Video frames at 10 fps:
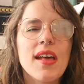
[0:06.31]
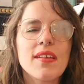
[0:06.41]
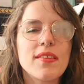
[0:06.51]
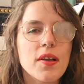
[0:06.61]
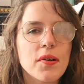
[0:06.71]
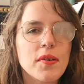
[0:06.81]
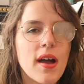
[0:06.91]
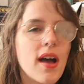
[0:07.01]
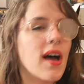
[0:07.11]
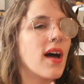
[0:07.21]

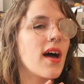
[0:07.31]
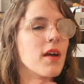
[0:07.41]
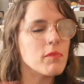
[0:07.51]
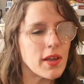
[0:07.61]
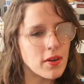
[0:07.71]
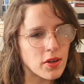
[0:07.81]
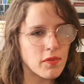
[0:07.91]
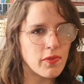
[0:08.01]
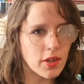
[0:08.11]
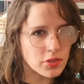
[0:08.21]
So I went on
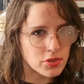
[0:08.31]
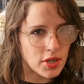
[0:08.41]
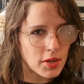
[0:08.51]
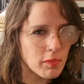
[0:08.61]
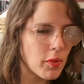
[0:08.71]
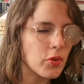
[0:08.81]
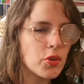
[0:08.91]
a field trip